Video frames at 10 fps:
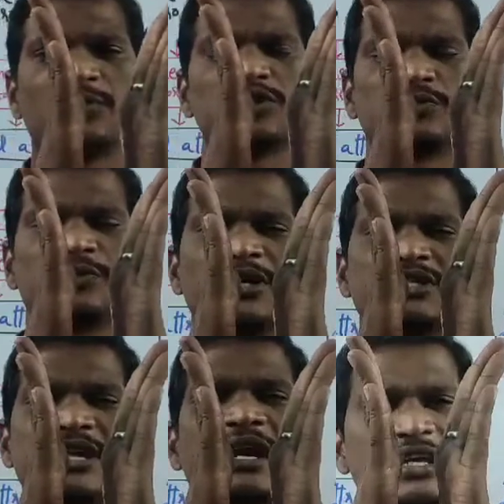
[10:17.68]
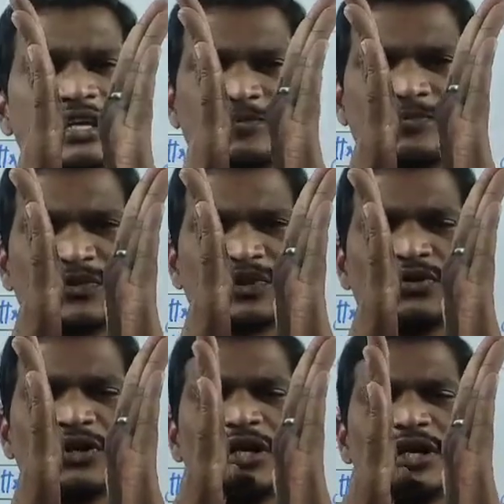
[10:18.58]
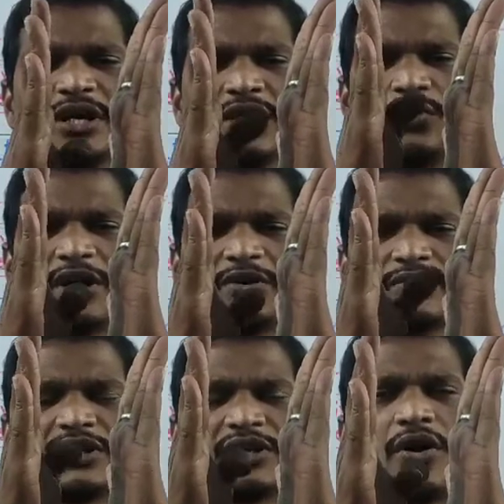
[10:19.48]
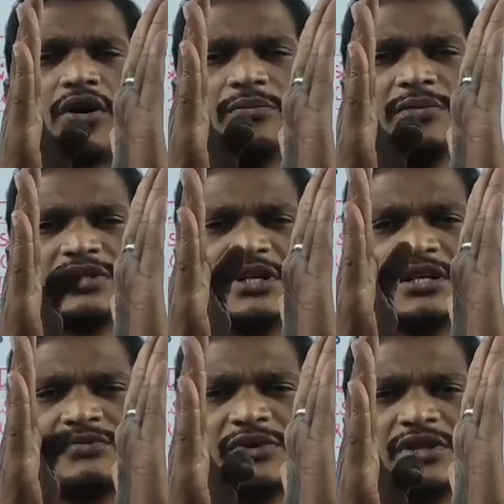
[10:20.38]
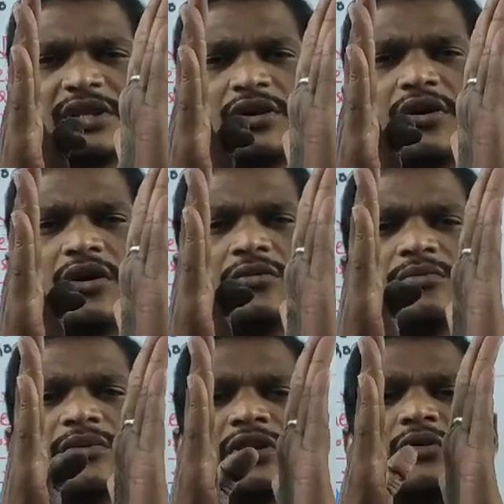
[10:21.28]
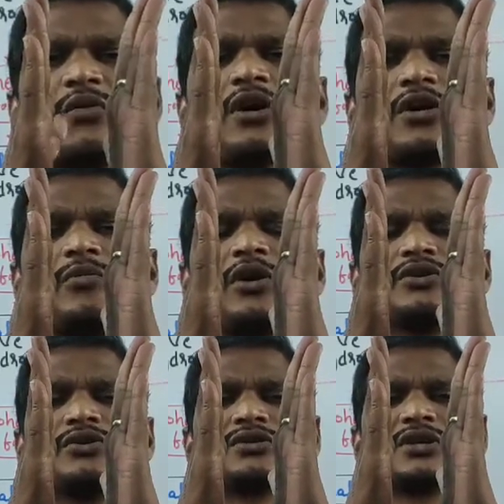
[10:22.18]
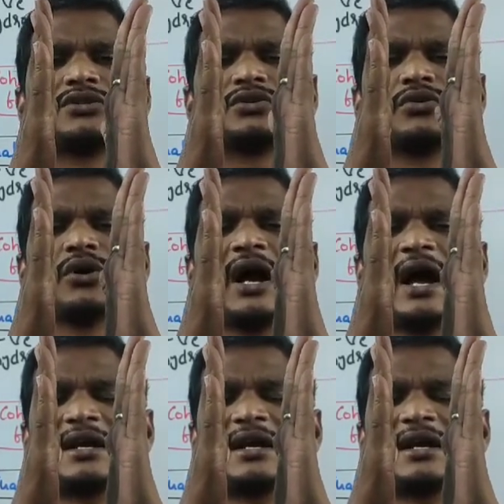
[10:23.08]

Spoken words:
atmosphere is acting. Okay, whatever that column is there, within the column, the water molecules also